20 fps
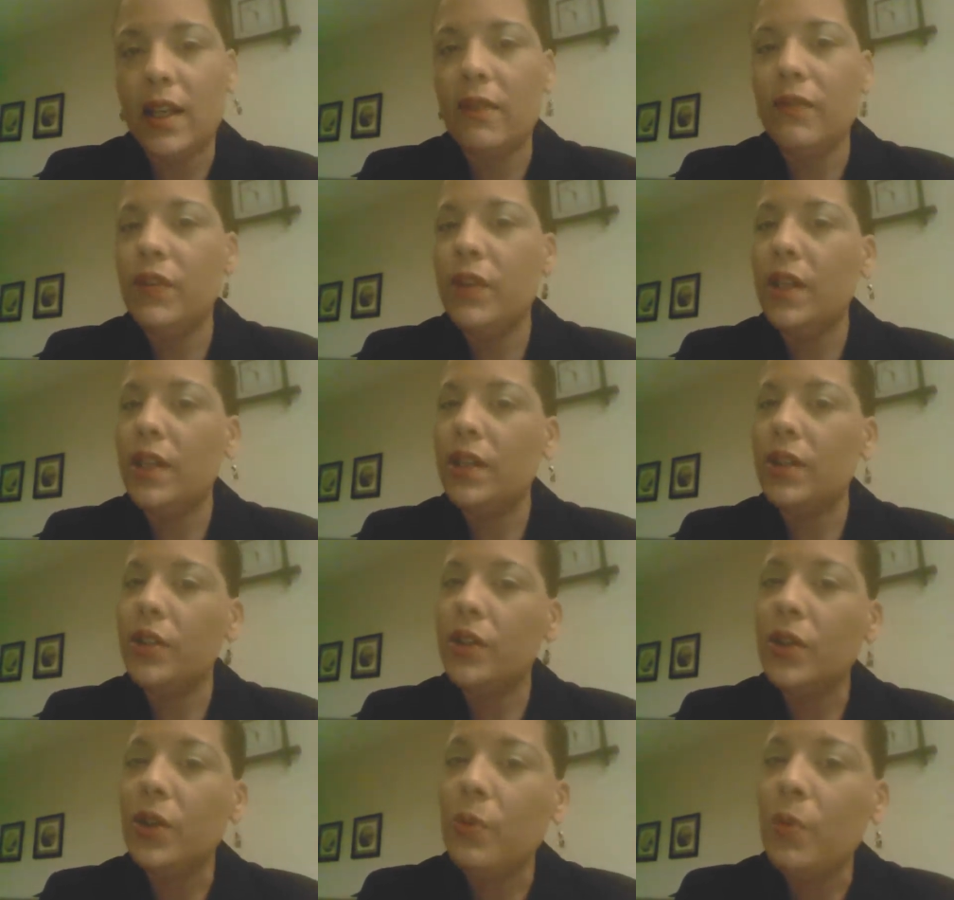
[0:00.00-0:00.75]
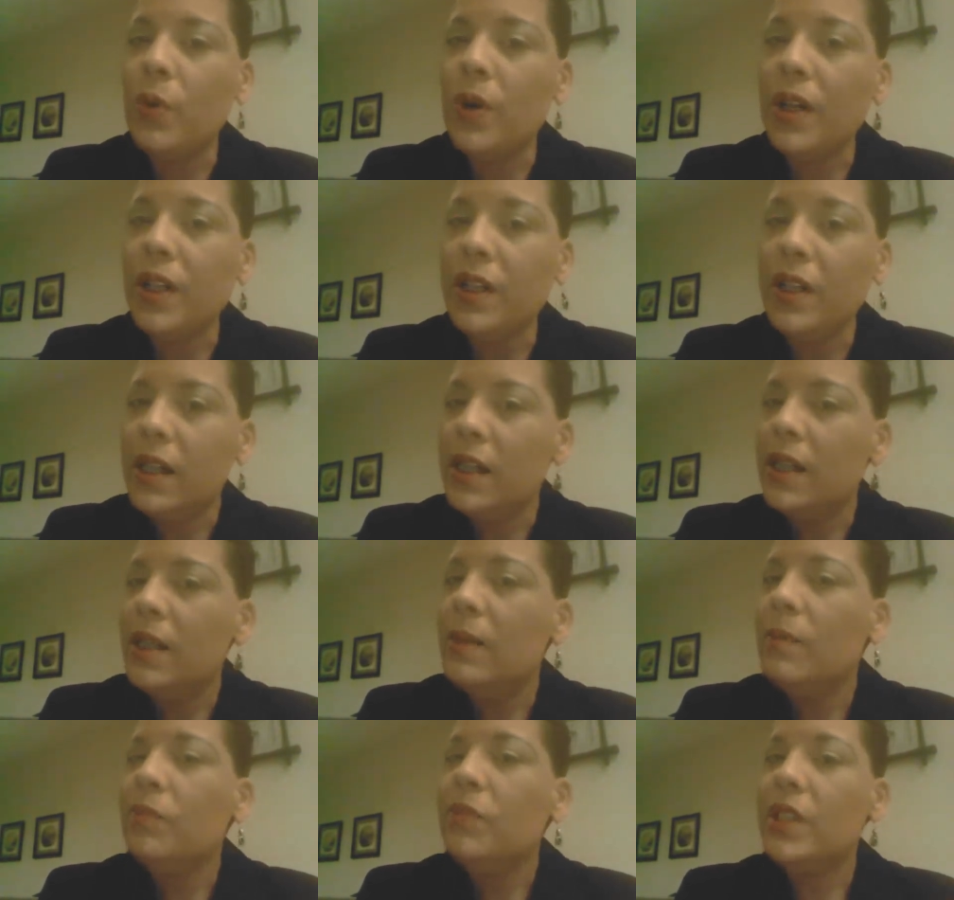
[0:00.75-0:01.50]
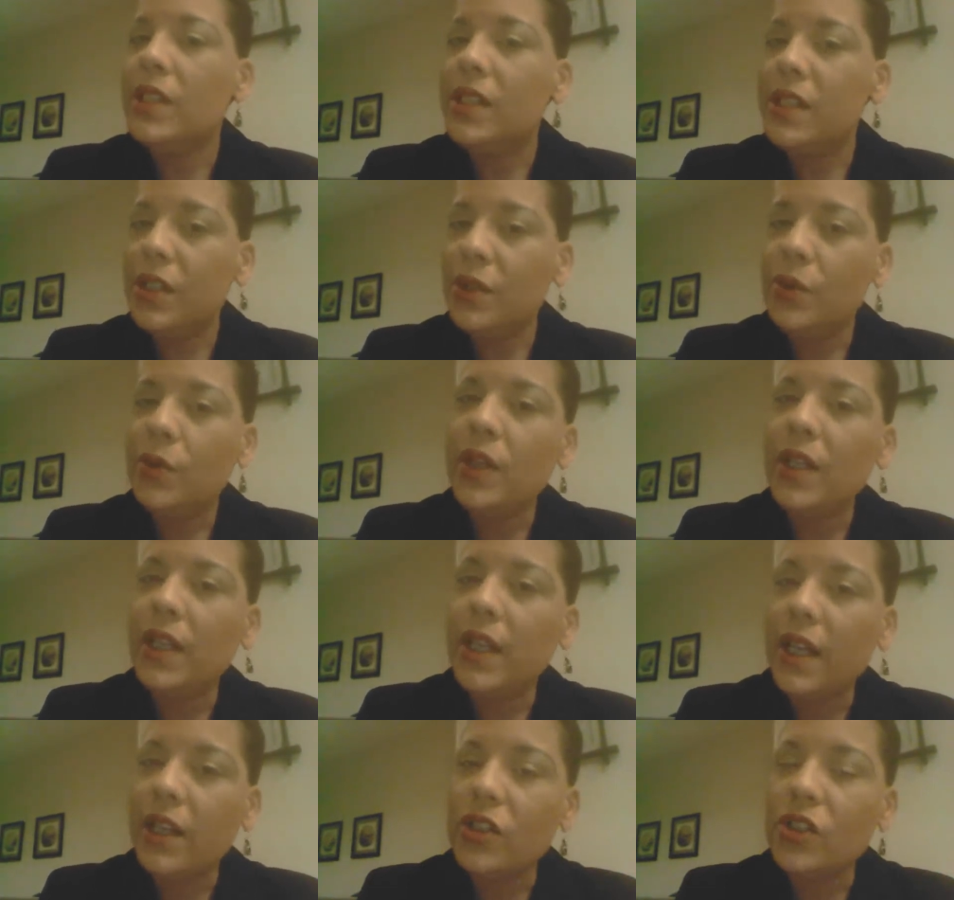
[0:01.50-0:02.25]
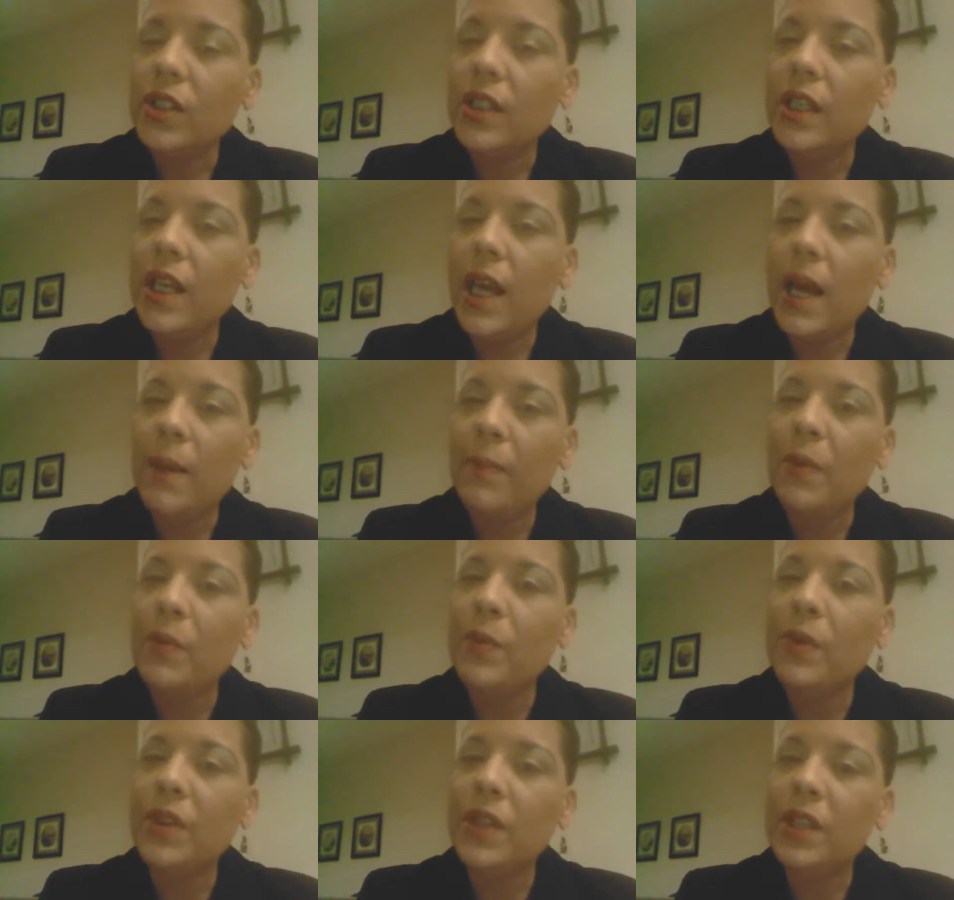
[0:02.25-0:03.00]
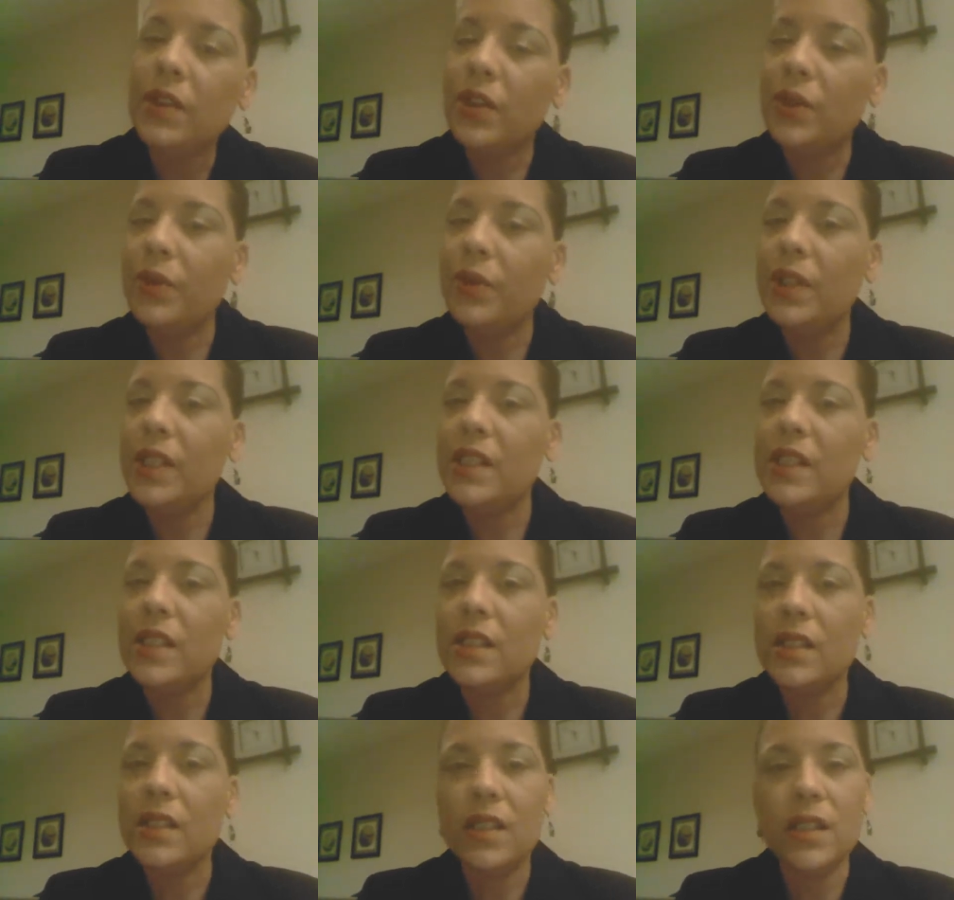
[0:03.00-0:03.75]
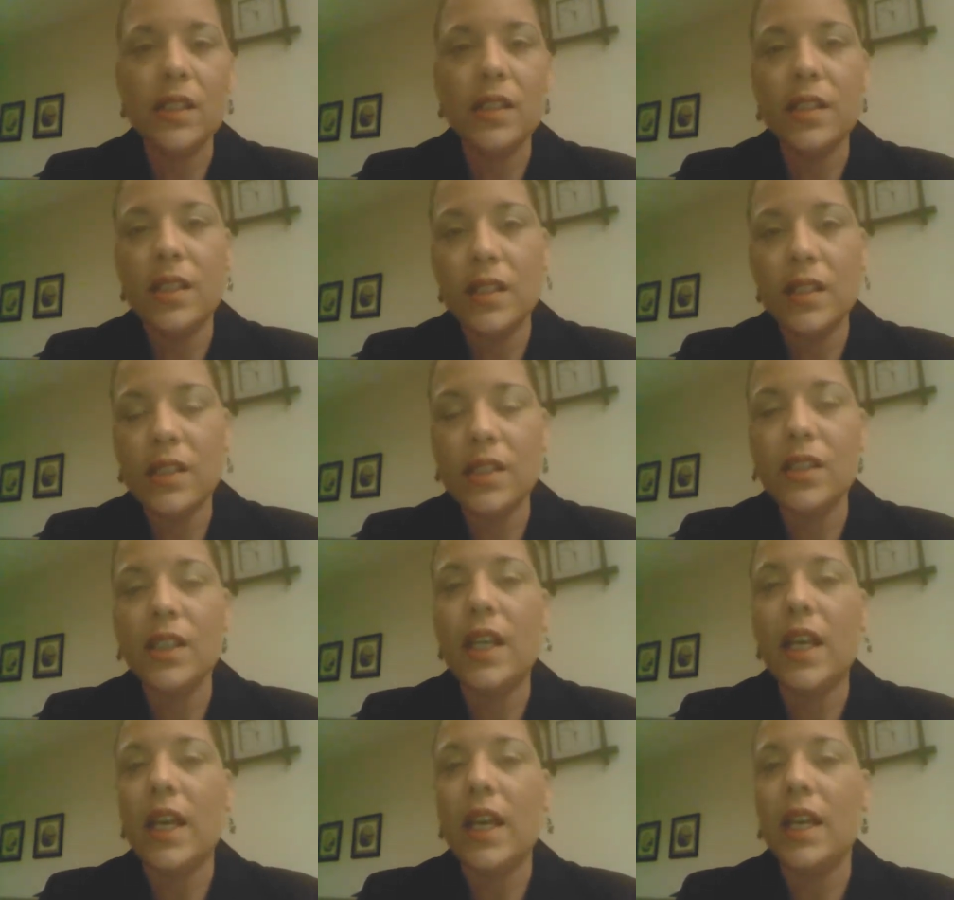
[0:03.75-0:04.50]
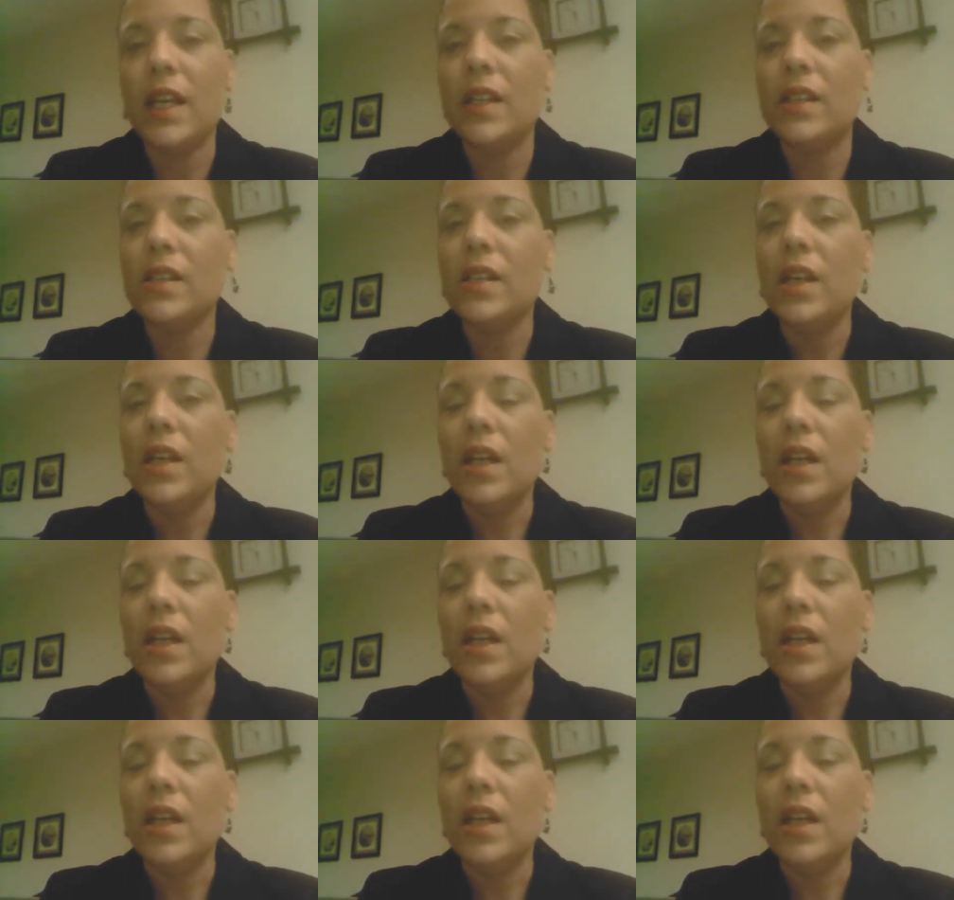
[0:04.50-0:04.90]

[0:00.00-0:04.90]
If you get a good one, the deal can actually happen within 30 to 60 days.